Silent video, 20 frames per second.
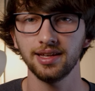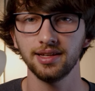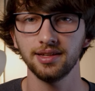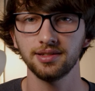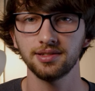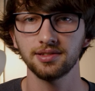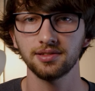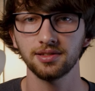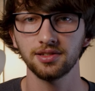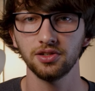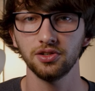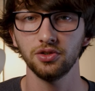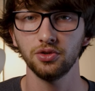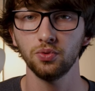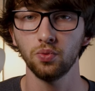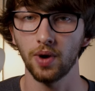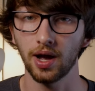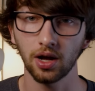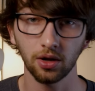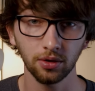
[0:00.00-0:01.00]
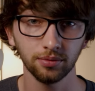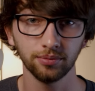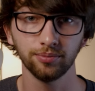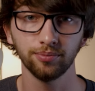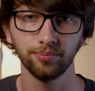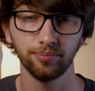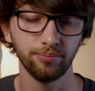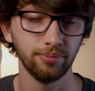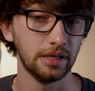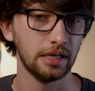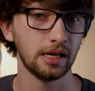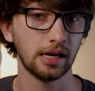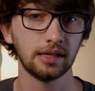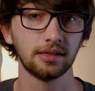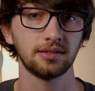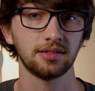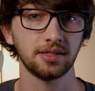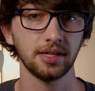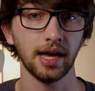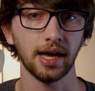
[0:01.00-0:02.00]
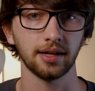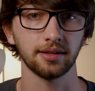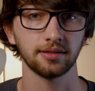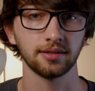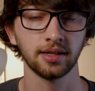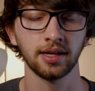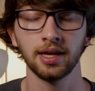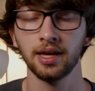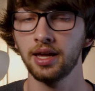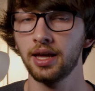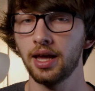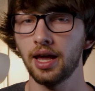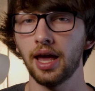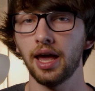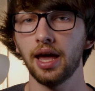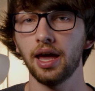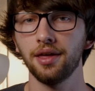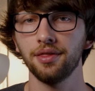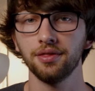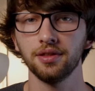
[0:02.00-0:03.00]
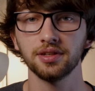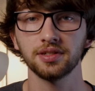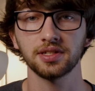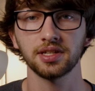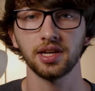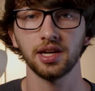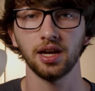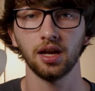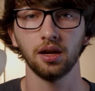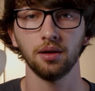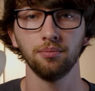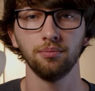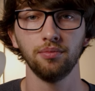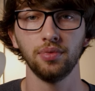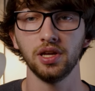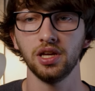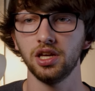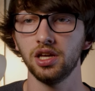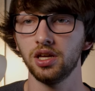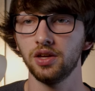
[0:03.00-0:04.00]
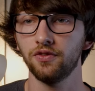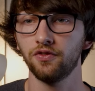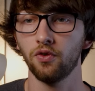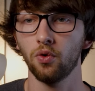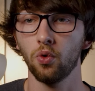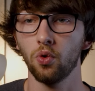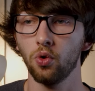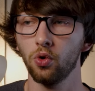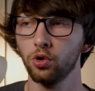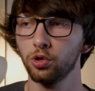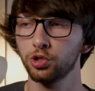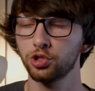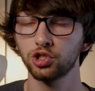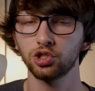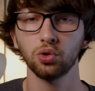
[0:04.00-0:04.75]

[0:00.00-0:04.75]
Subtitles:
is to, well, be on set. And this can be for